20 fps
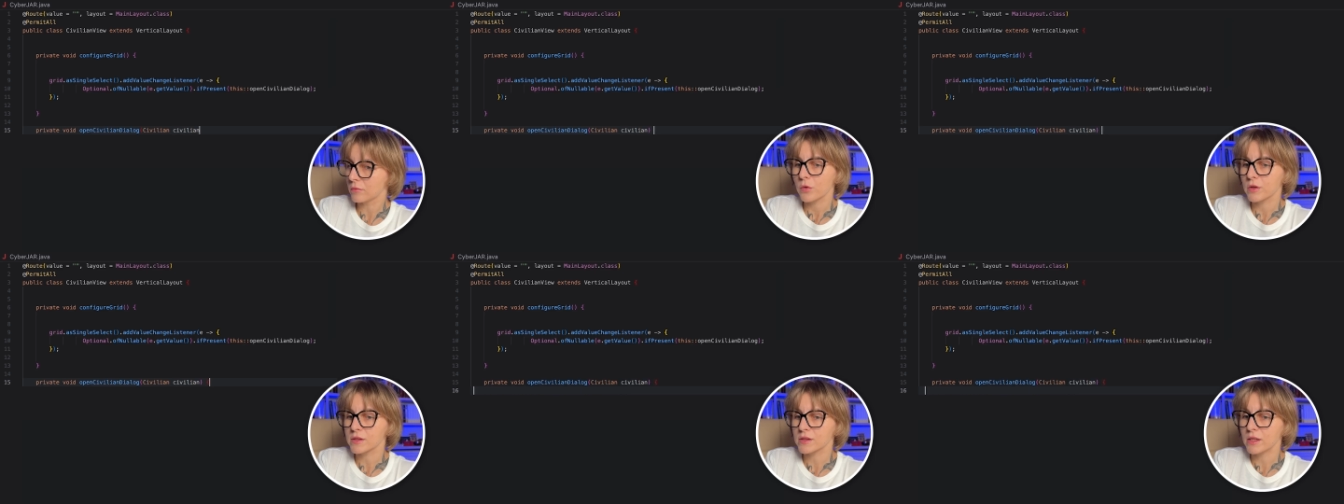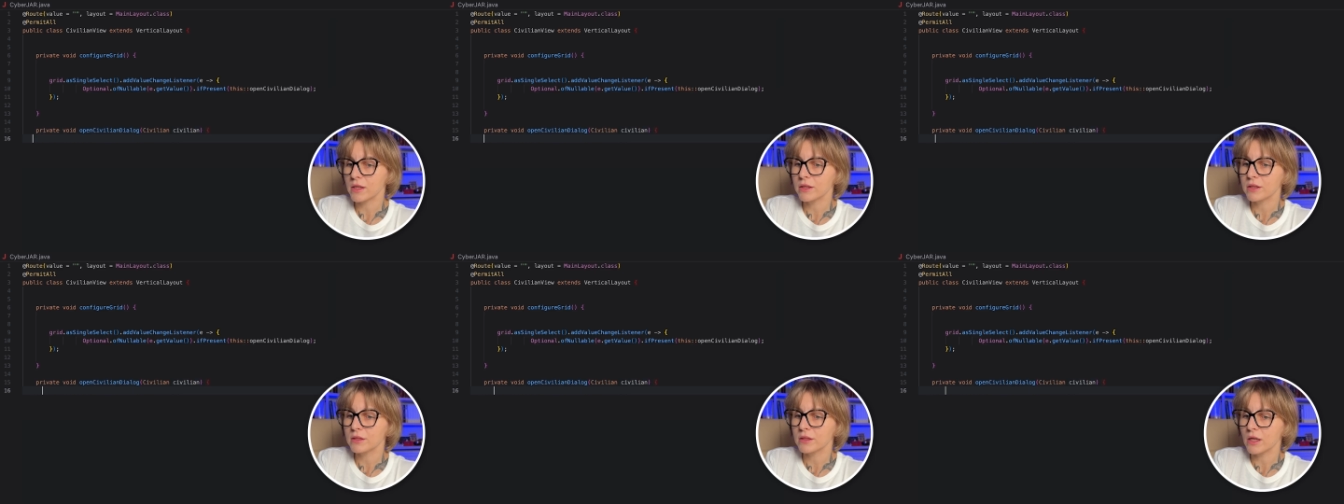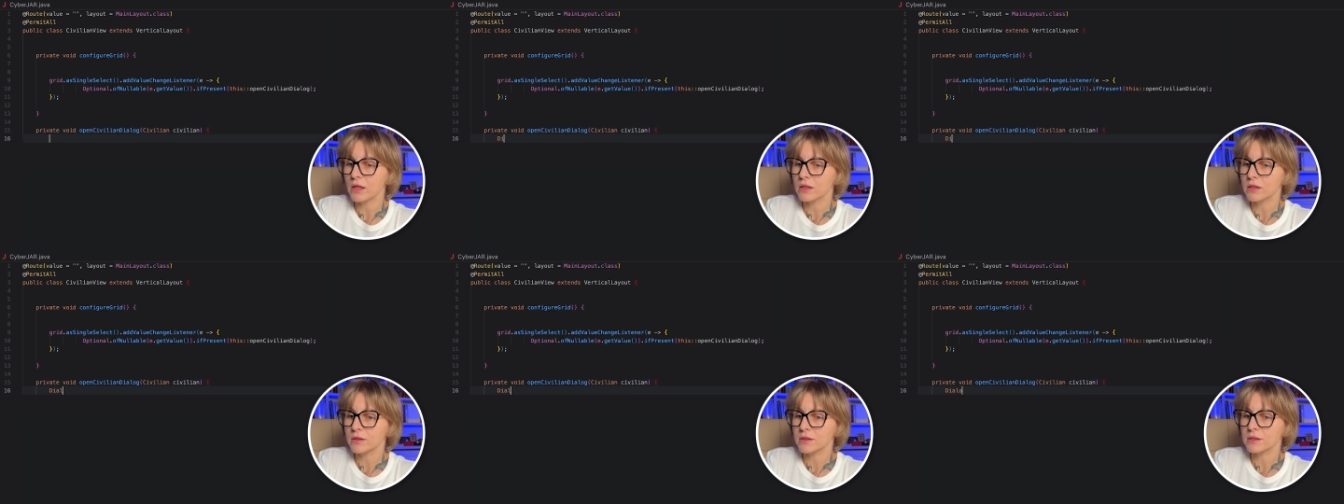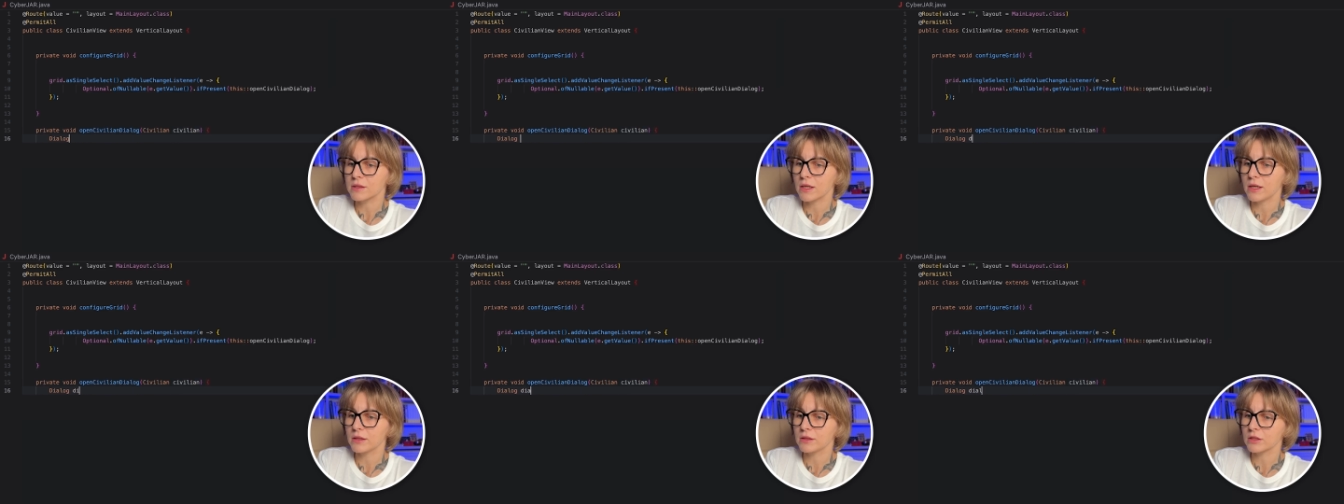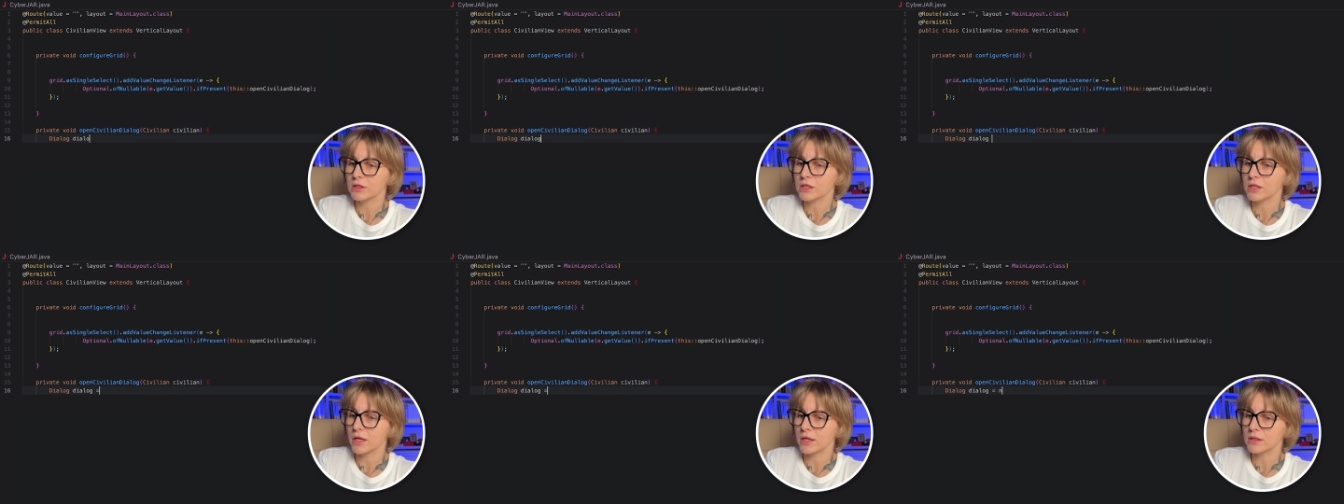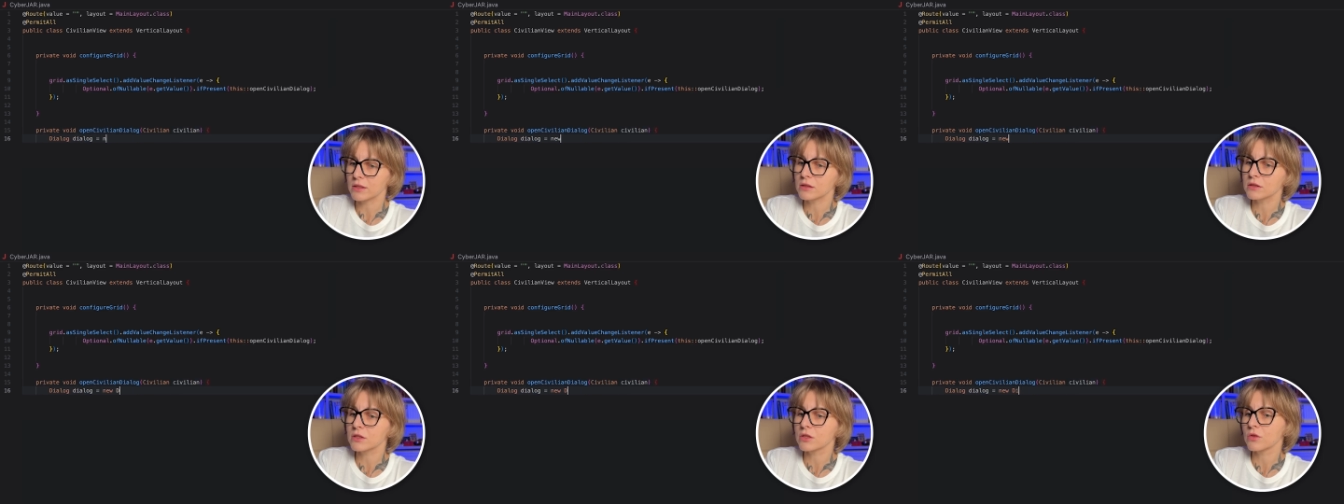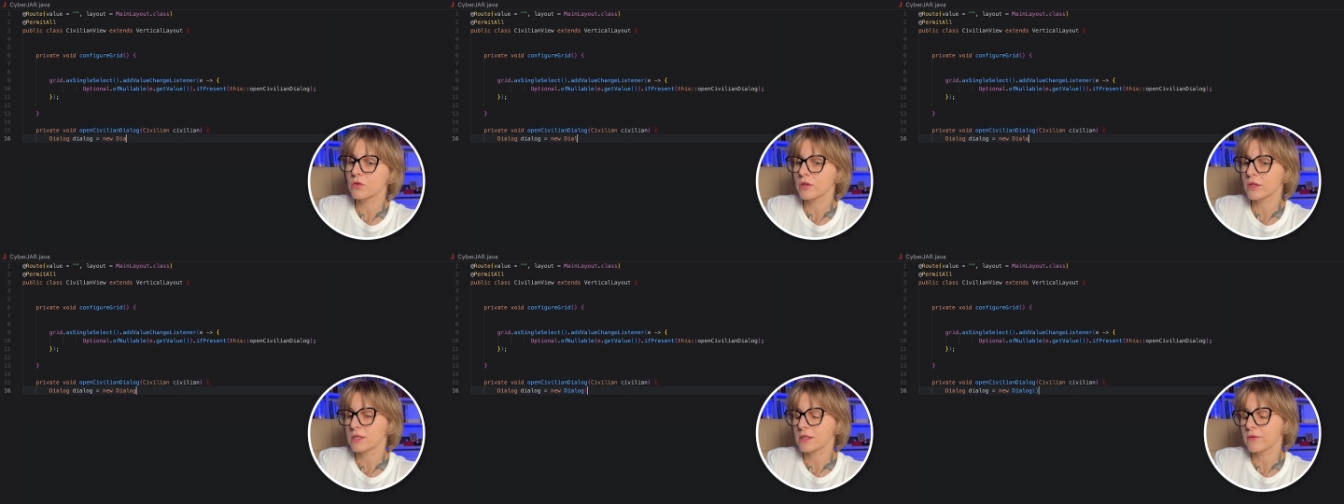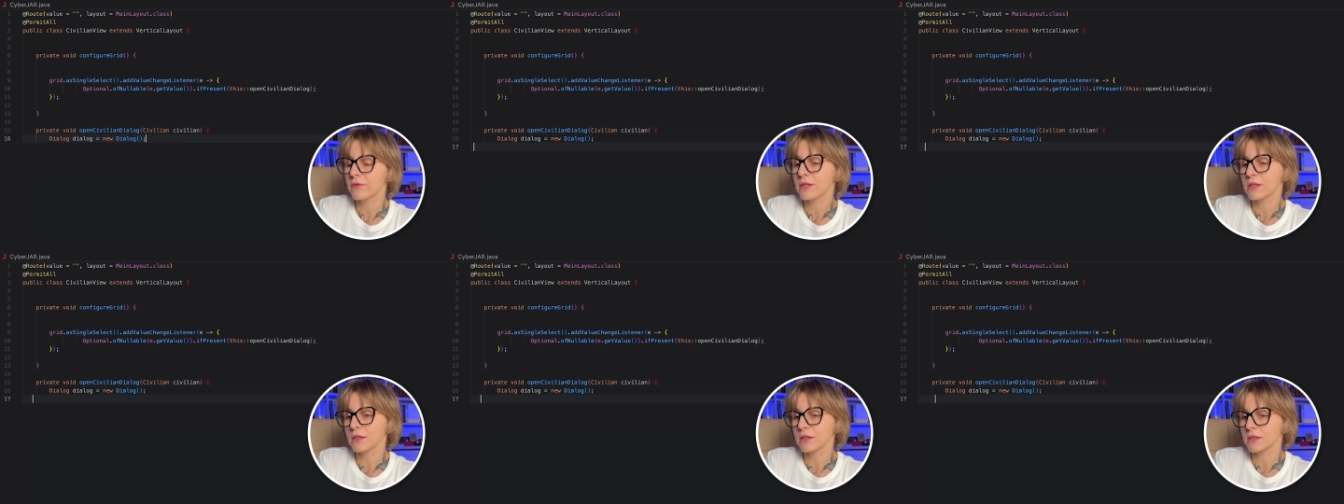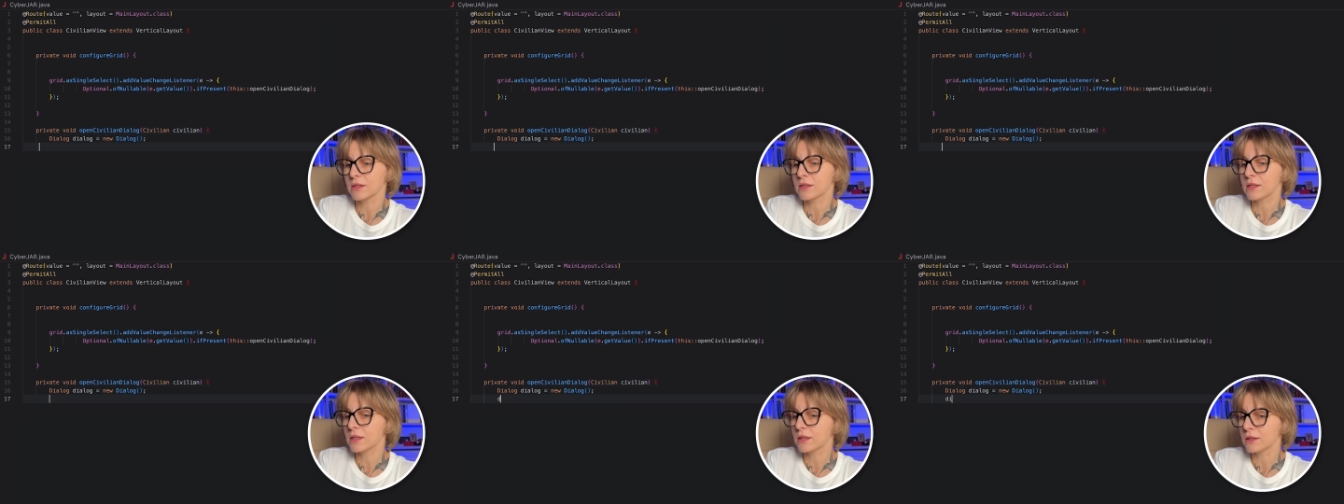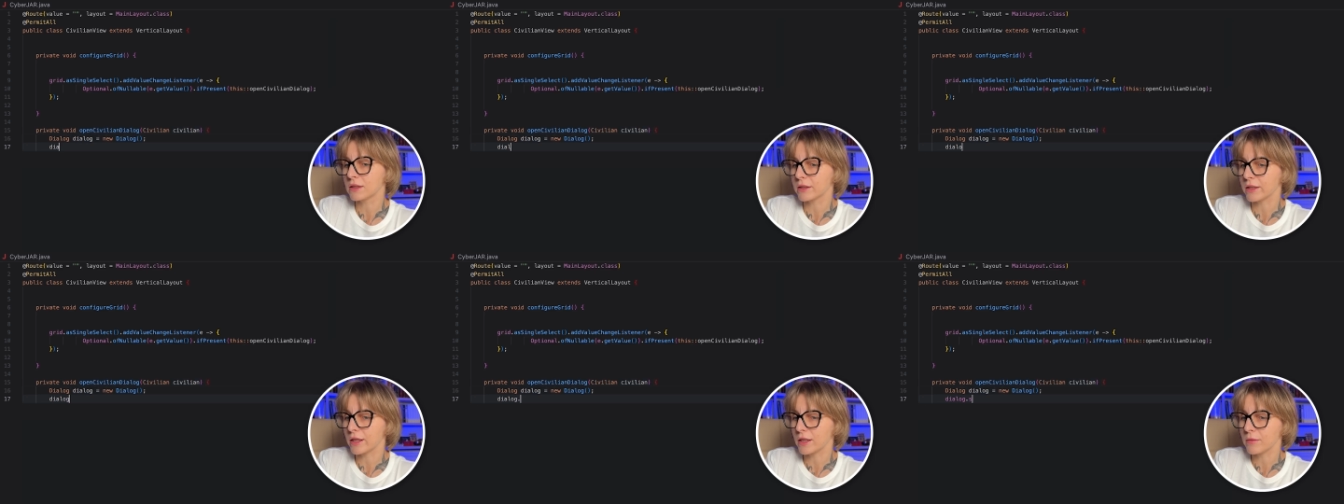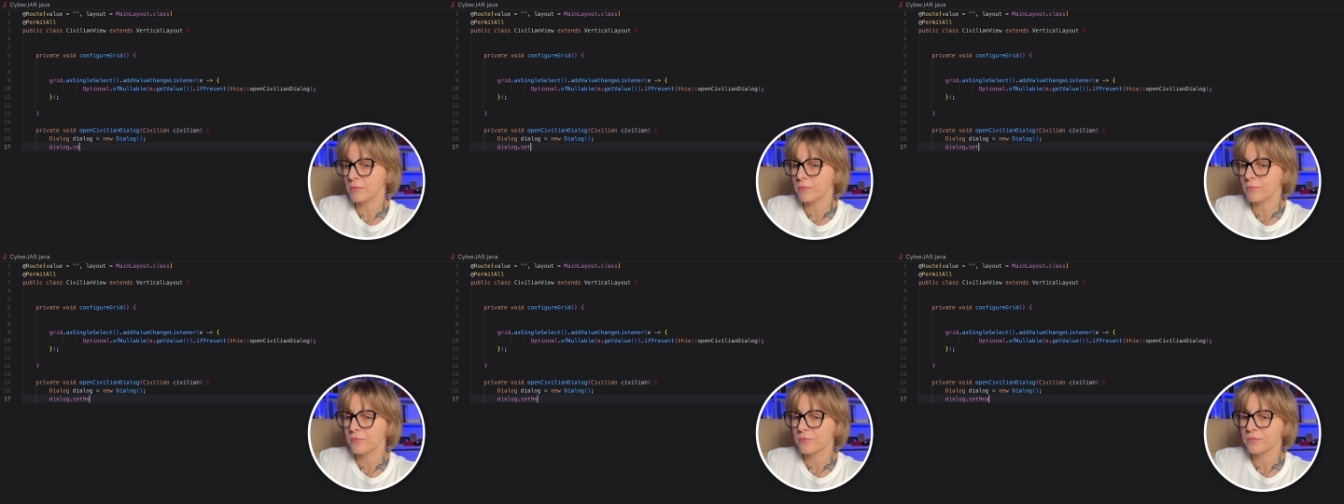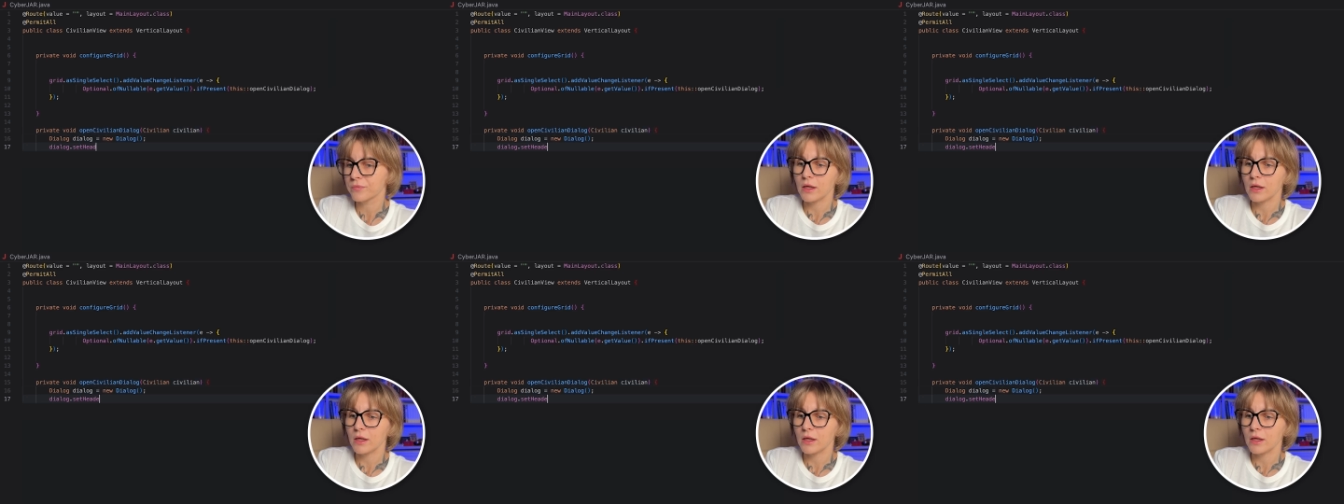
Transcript: we set the dialog's header title to the civilian's legal name,